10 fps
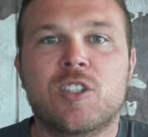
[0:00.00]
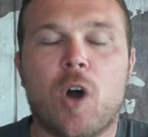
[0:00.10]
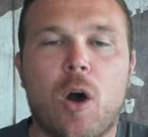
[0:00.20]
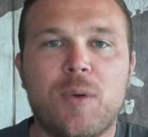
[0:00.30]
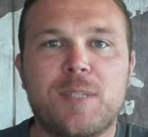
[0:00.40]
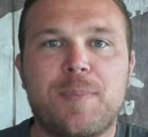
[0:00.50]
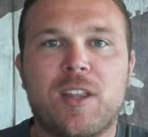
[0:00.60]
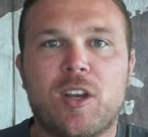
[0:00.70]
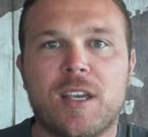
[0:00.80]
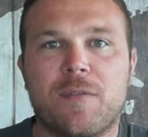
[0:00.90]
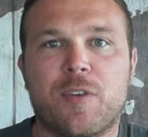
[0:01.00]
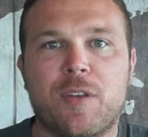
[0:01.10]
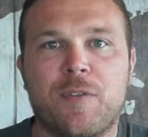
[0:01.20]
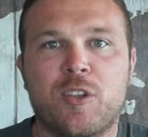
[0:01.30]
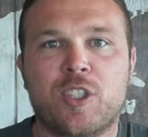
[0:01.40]
So always be looking for
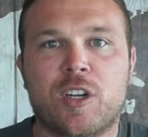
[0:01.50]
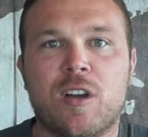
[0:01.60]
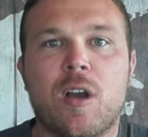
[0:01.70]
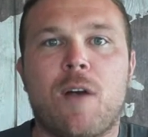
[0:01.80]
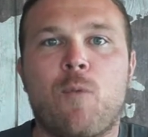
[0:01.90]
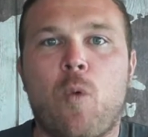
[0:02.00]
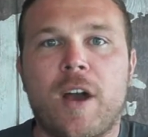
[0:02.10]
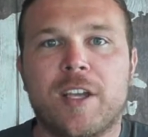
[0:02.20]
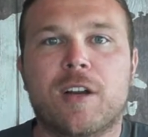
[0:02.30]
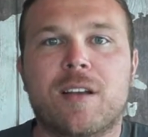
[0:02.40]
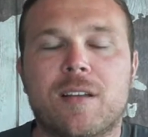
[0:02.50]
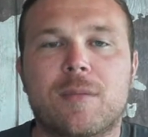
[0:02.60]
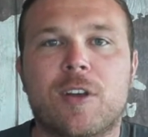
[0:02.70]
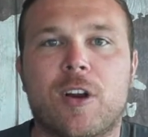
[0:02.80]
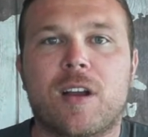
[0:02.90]
the future of what your
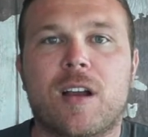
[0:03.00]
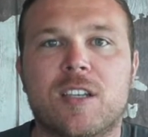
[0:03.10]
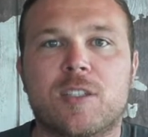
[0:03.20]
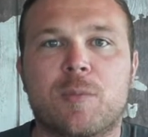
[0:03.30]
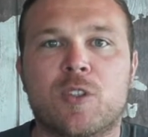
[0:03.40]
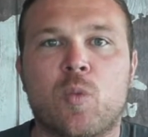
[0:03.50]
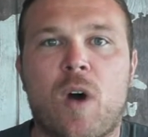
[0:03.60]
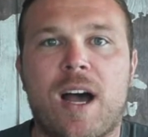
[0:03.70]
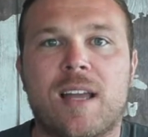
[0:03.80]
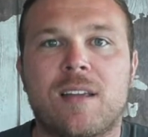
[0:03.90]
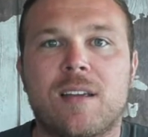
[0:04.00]
current customers want.